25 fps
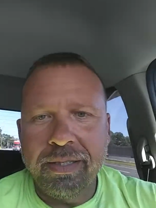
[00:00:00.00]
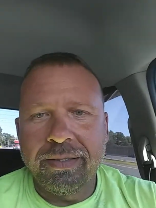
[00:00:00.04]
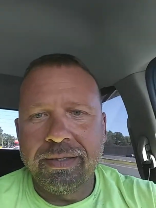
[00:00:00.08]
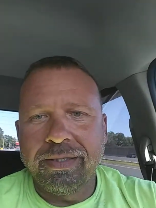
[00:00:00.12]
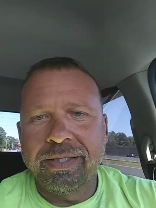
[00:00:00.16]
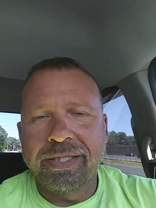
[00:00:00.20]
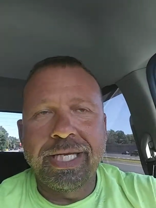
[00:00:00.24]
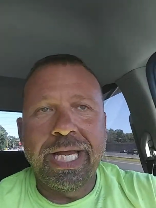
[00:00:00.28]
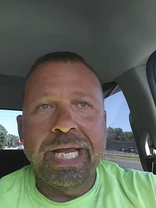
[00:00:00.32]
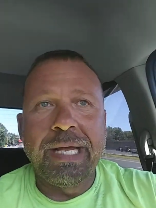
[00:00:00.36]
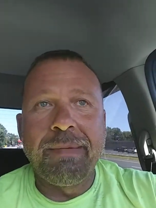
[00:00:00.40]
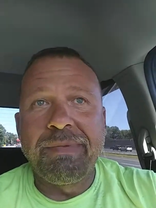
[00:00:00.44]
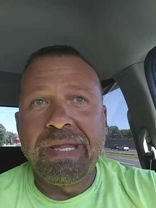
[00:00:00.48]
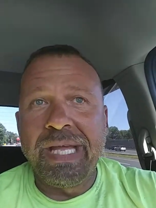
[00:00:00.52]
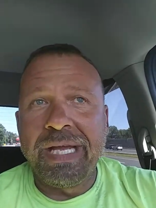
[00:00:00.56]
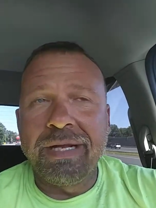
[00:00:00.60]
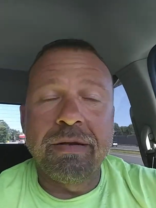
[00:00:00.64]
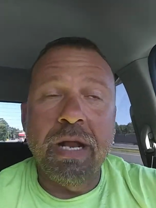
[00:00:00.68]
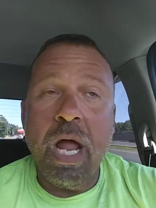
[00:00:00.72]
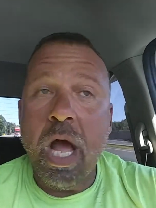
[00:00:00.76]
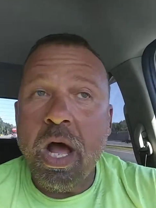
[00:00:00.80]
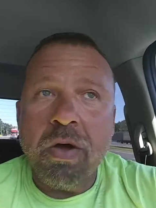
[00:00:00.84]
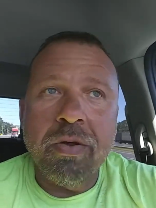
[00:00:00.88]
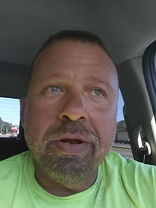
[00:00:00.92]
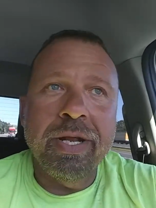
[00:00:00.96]
Same thing.
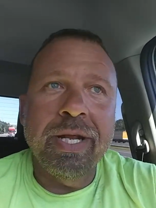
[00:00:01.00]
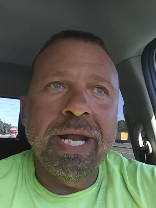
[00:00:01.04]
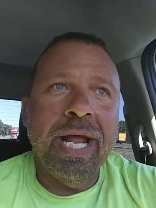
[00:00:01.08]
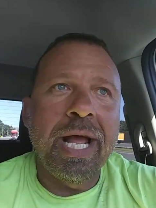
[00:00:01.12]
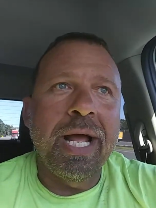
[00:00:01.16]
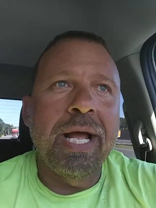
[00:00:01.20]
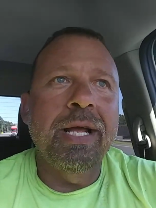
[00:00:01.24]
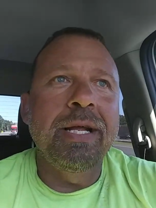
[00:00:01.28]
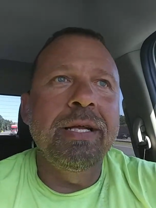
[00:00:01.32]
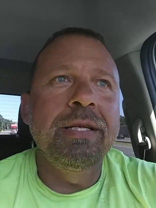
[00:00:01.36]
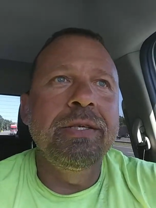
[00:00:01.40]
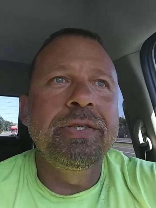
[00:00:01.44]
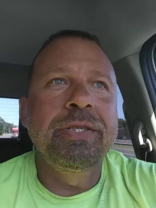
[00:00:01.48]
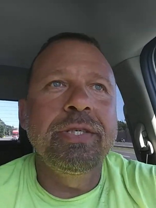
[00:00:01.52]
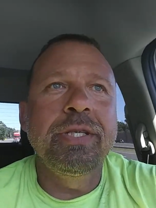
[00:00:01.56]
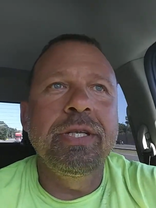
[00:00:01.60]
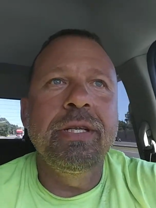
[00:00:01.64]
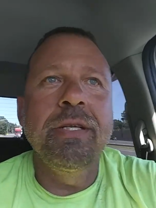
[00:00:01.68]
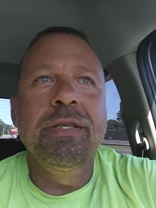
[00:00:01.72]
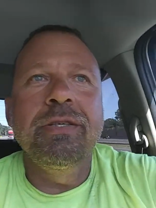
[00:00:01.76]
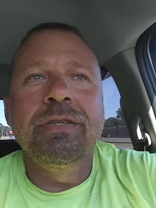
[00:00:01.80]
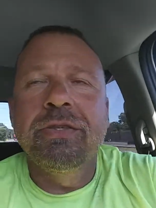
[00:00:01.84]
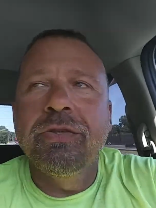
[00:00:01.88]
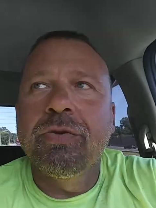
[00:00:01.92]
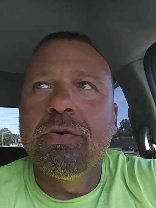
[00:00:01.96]
No, they're not. It's
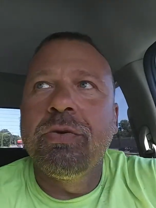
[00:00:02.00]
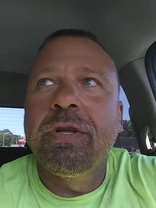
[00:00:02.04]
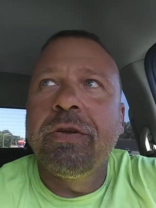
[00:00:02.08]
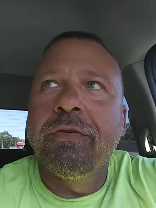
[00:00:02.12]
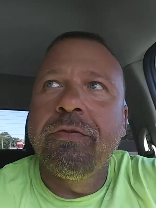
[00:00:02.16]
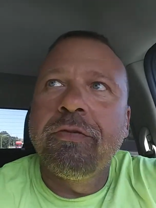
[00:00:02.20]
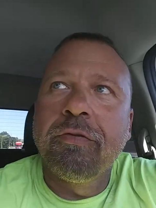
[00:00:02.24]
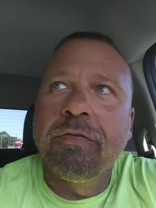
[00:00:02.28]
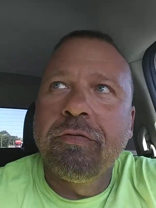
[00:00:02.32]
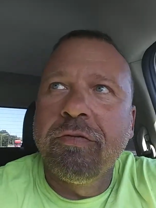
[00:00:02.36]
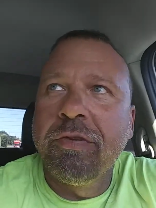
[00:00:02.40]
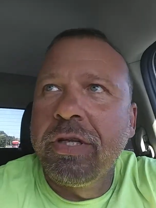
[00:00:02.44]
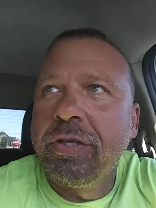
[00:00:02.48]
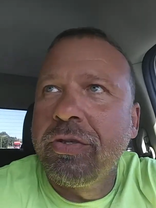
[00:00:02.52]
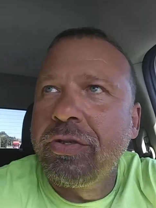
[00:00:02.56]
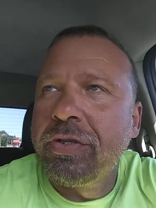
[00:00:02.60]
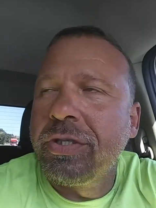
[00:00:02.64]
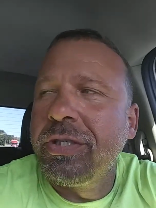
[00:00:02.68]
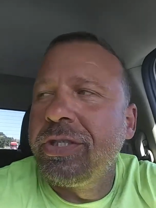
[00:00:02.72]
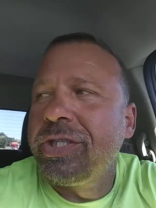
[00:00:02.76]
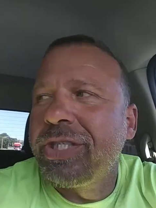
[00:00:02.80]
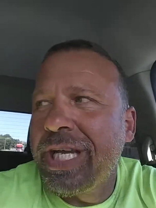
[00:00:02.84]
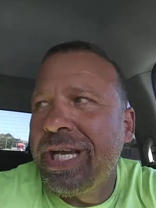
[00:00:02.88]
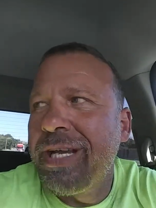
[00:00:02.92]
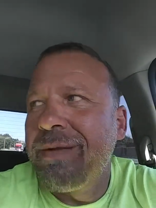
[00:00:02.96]
two different
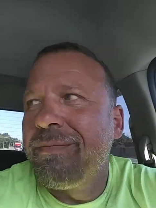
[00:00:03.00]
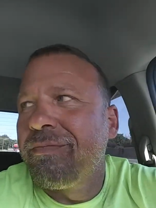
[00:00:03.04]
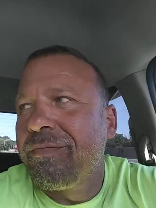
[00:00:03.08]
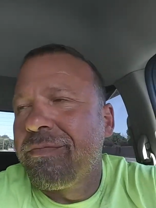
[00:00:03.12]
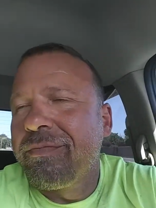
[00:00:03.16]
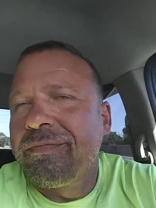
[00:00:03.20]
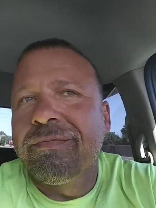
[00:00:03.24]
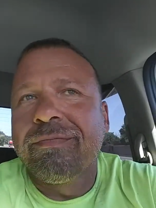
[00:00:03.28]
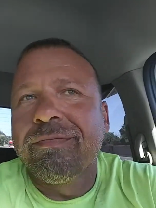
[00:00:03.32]
religions. Same.